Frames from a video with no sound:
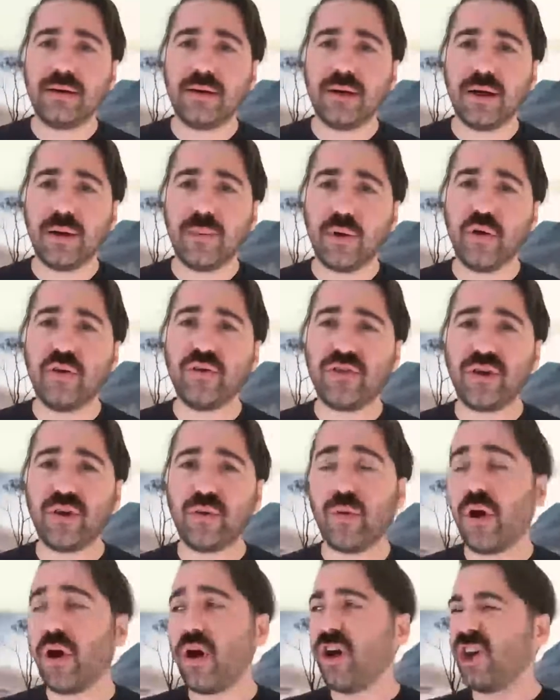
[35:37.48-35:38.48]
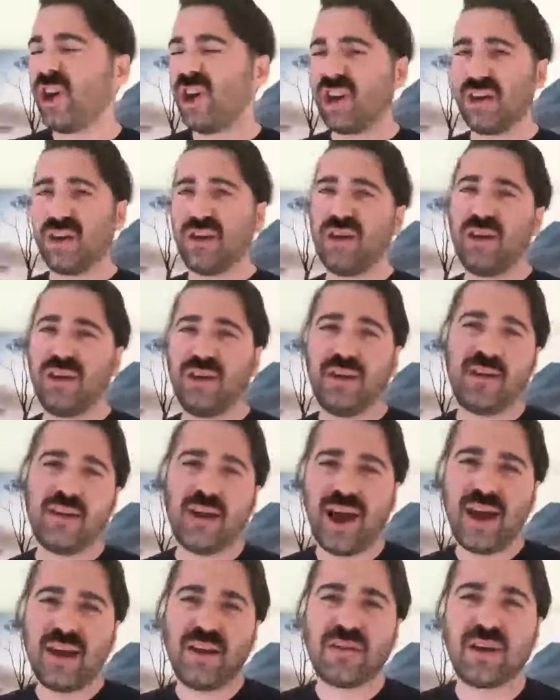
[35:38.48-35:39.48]
opposed to,
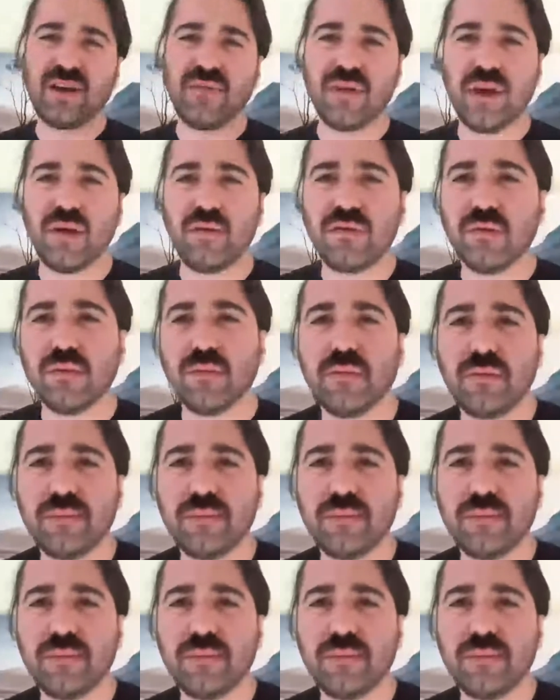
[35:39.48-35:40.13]
yeah, you're giving out to them.